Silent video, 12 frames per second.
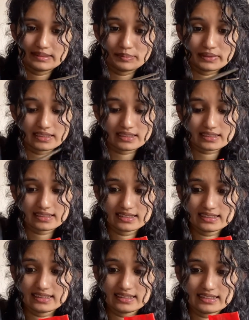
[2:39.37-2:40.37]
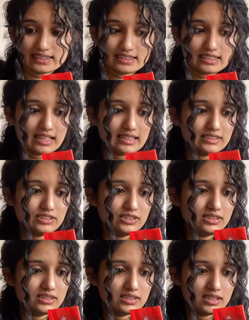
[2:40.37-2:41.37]
But since it's a challenge,
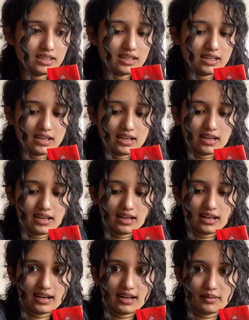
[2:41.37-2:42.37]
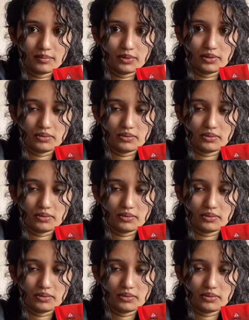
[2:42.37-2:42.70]
I am going